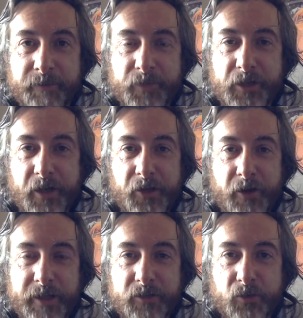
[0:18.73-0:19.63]
you know that
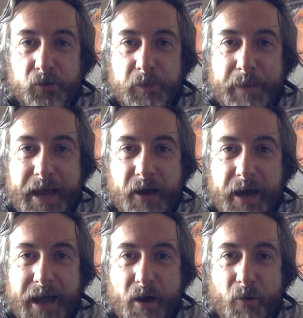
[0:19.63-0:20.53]
I talked about
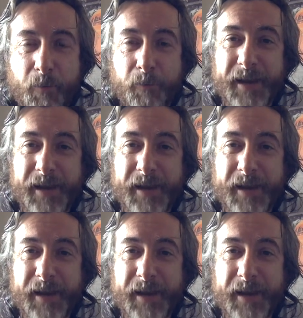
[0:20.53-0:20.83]
how